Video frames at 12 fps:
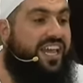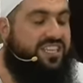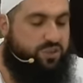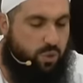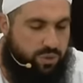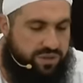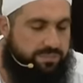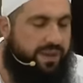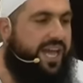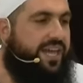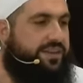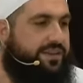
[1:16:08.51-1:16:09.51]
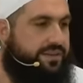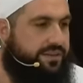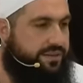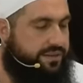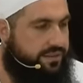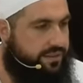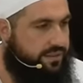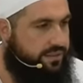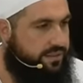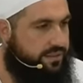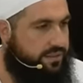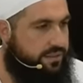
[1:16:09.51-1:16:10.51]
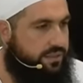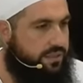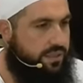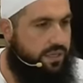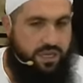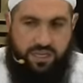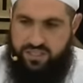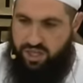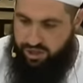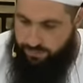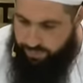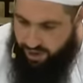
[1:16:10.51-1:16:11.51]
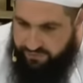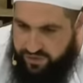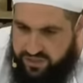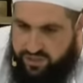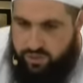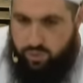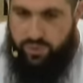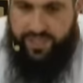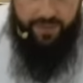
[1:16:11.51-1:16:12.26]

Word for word: It's Uthman. So the Prophet stood up.